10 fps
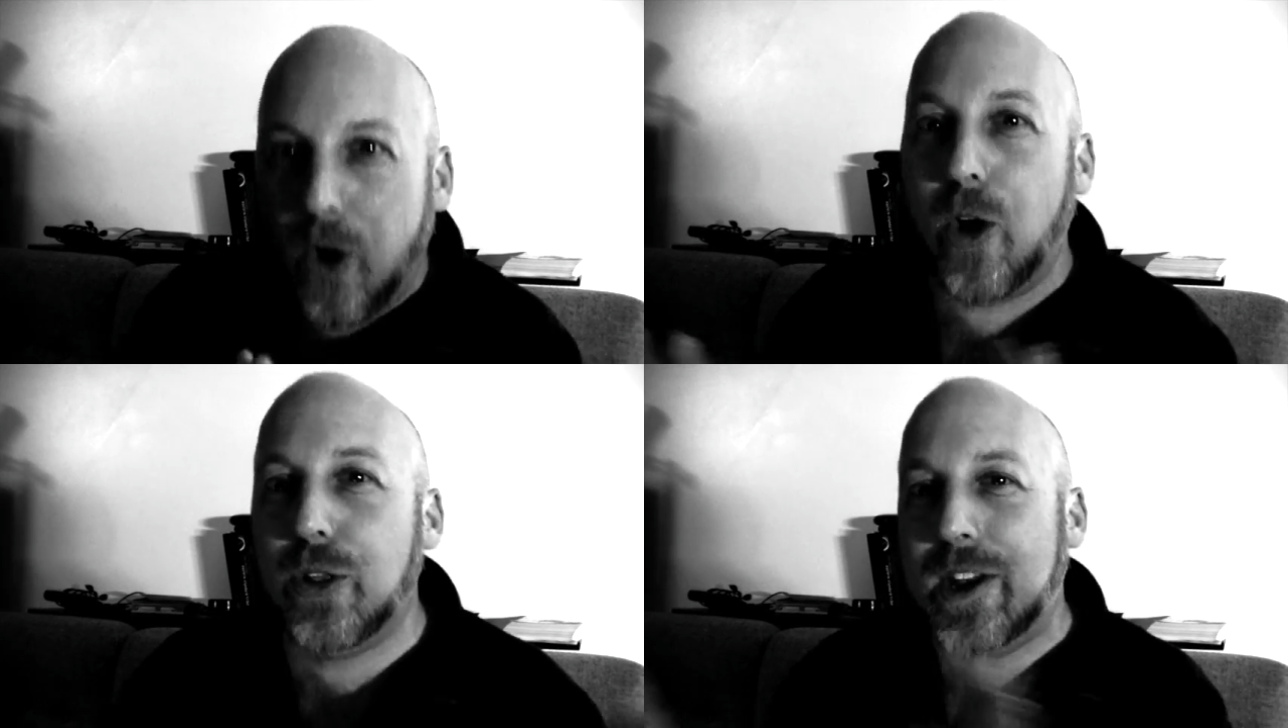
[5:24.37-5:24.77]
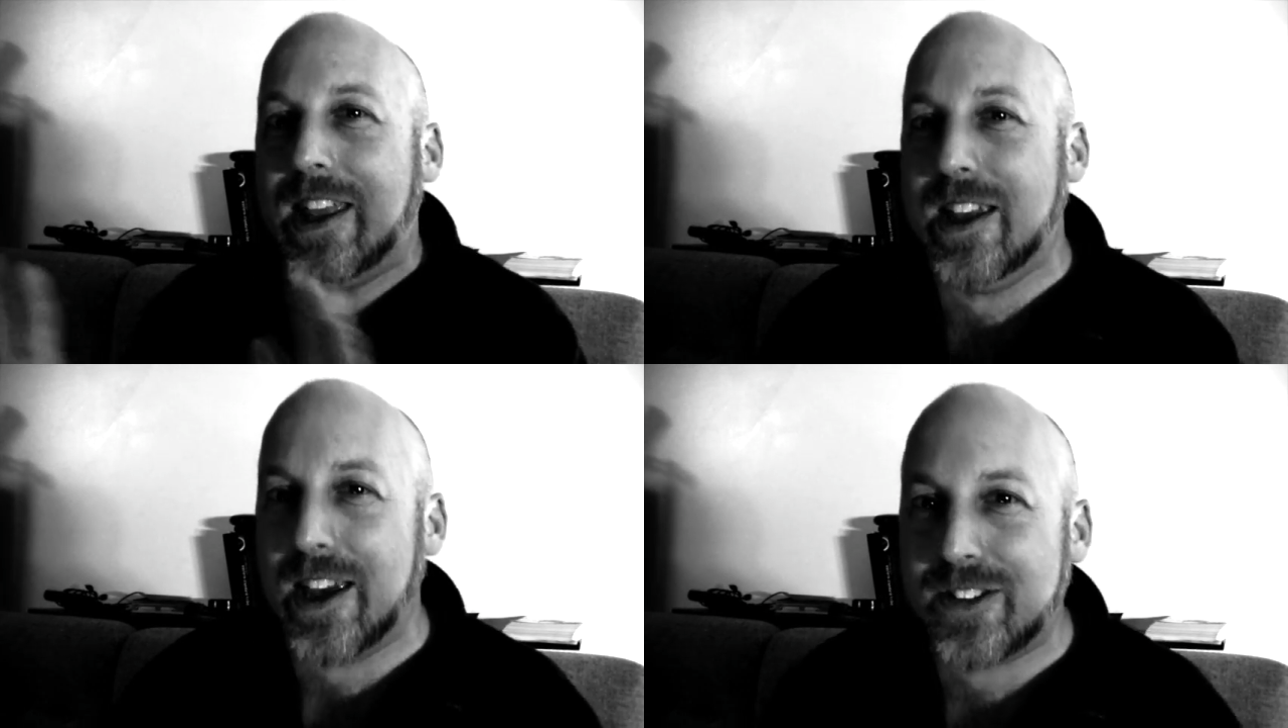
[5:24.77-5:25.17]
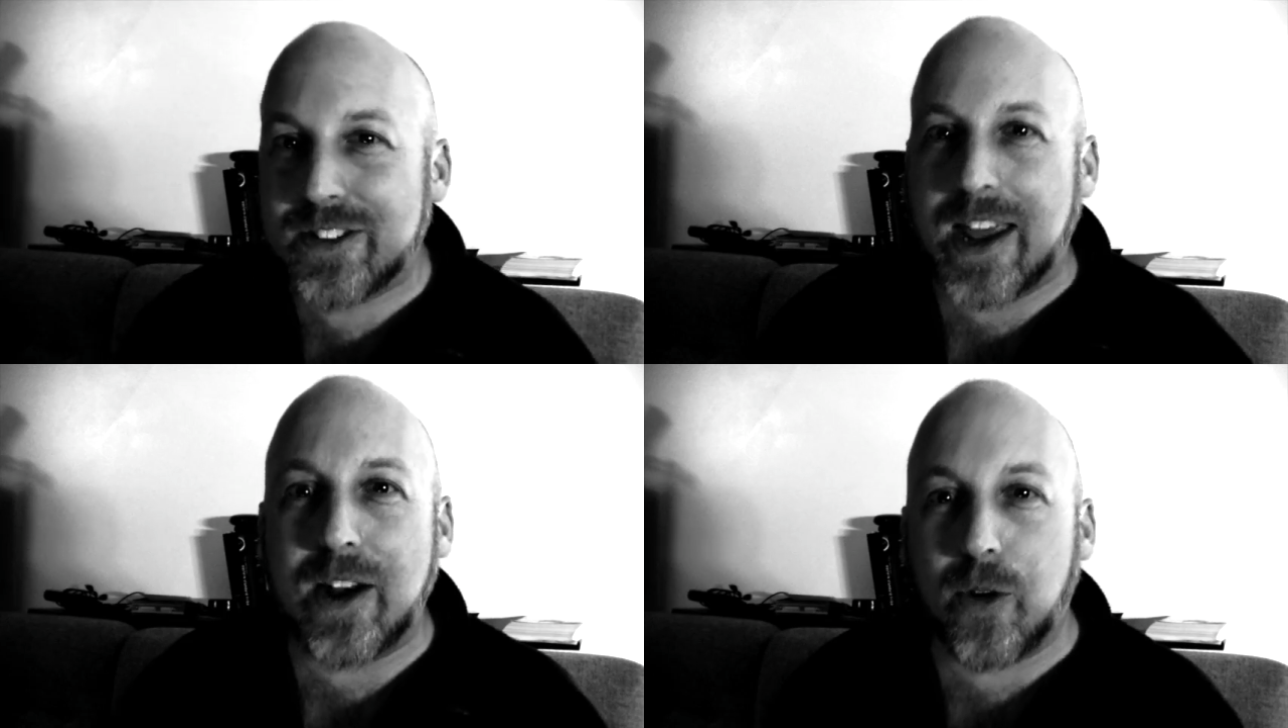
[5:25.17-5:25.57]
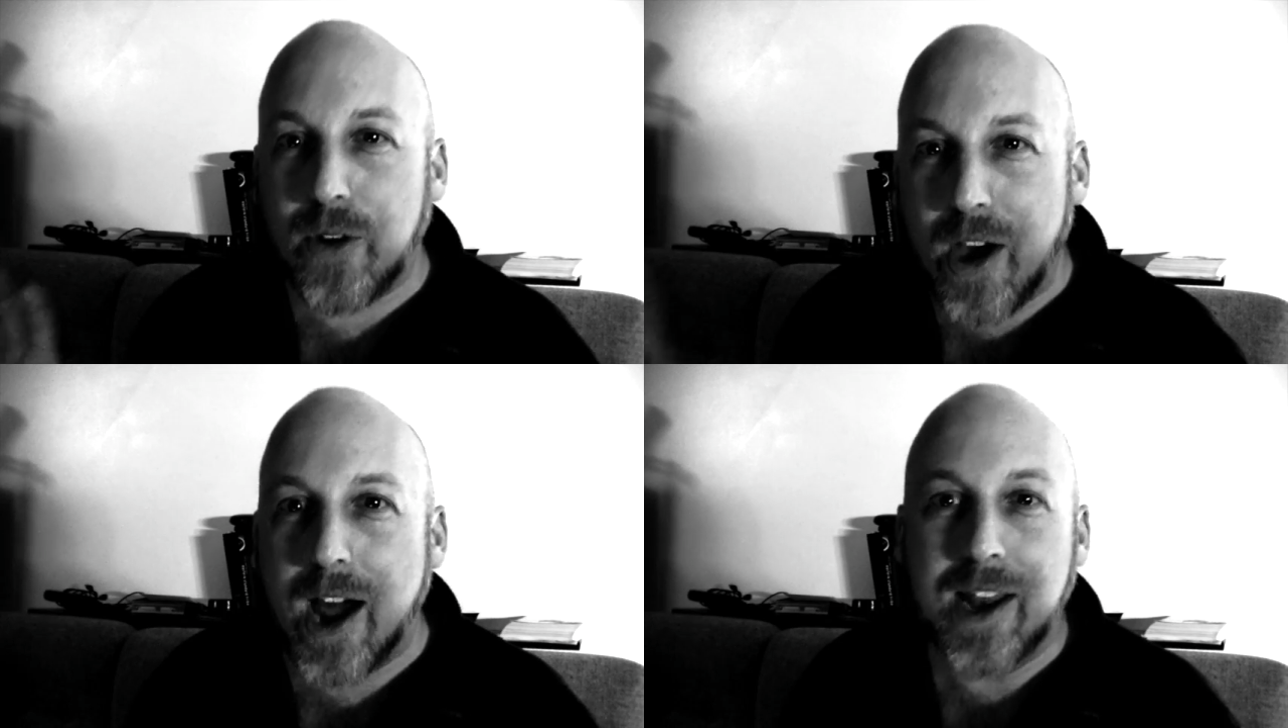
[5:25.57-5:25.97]
all that he has said
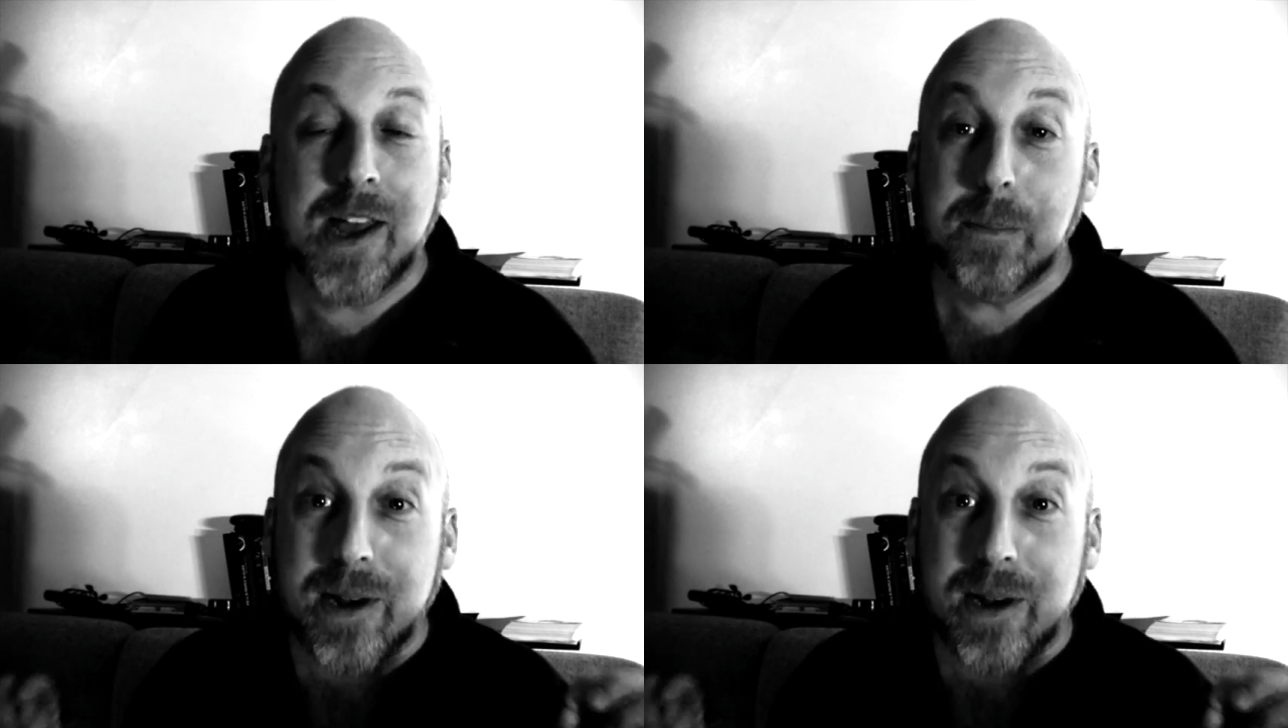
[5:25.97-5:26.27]
or not,